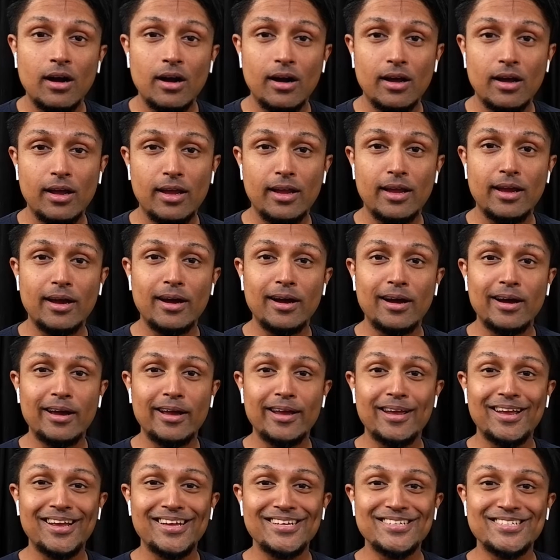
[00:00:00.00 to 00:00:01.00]
Hi
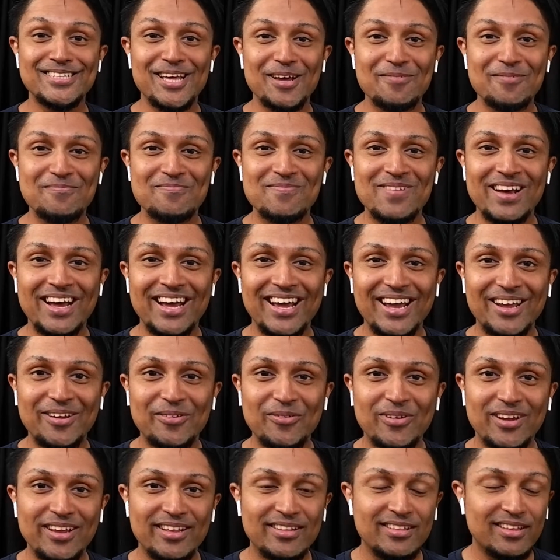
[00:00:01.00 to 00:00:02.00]
guys, I'm back
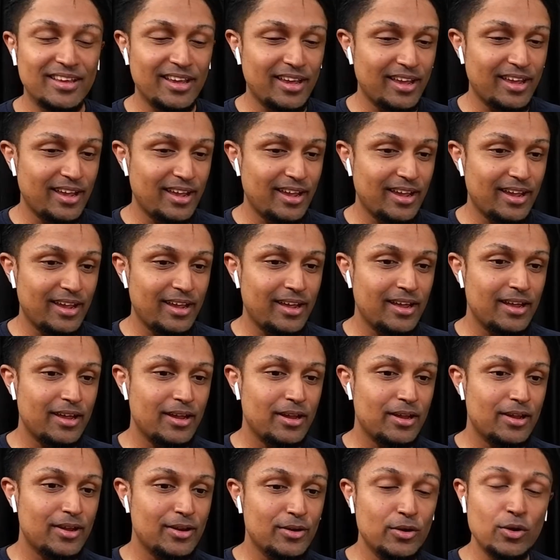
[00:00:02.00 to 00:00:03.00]
with a
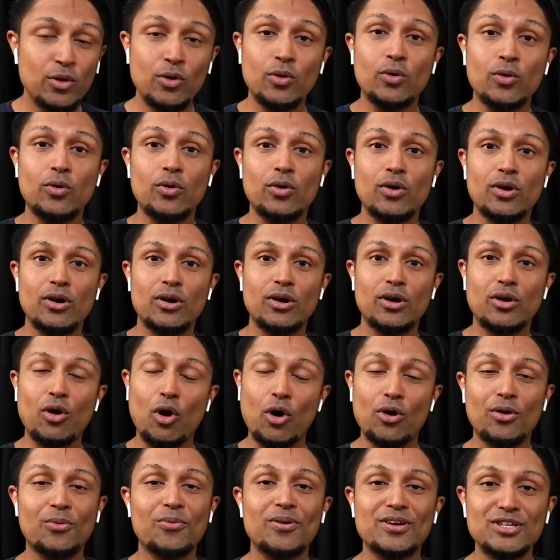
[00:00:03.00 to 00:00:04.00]
new
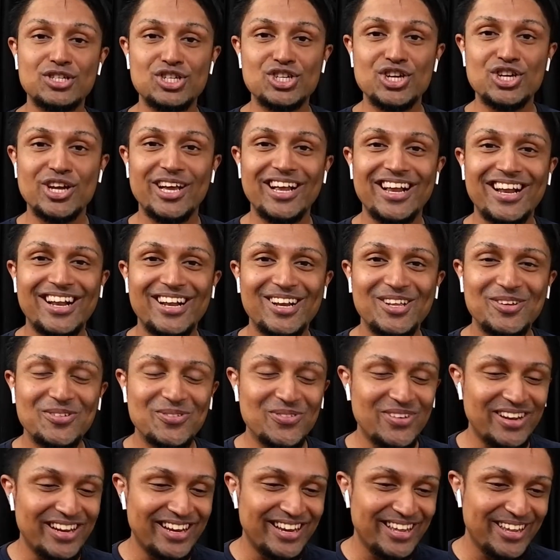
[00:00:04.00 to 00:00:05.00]
controversial
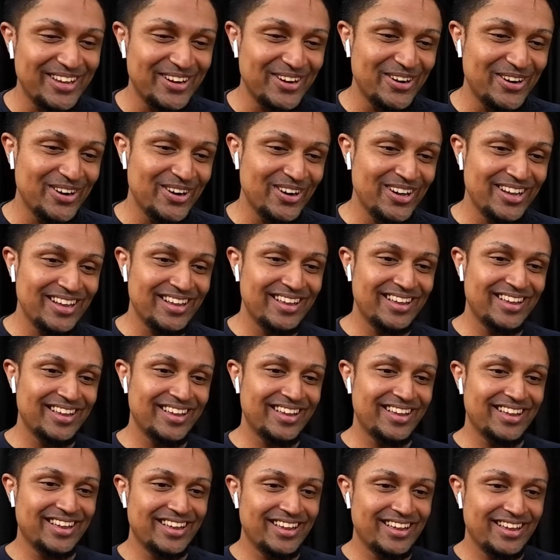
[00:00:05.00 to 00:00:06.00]
video.
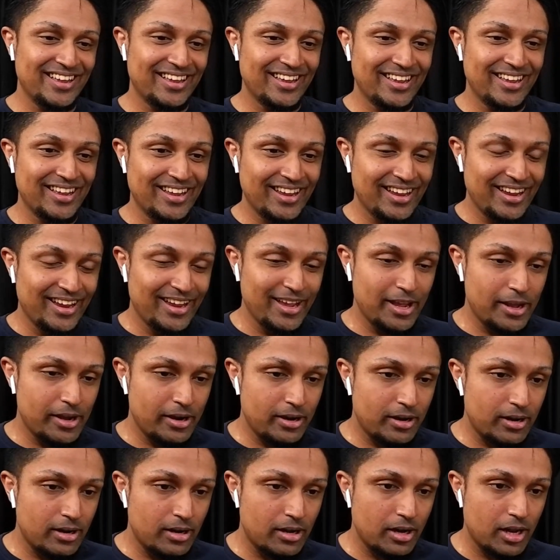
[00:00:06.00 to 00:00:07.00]

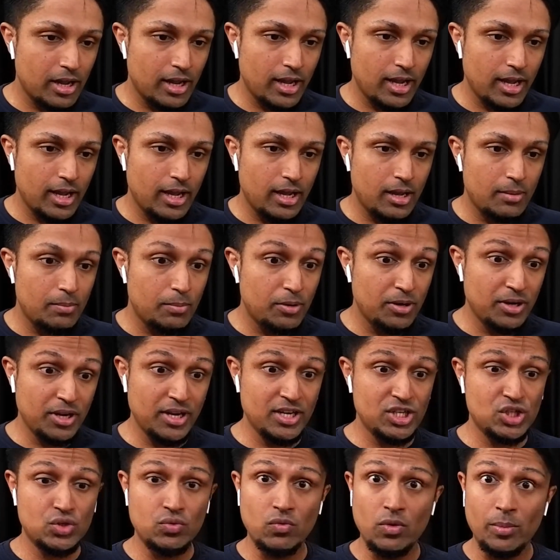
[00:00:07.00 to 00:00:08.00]
Here, a
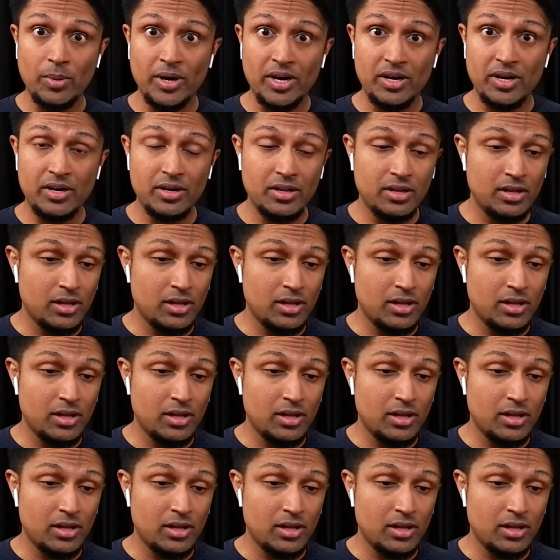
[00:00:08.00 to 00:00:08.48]
British woman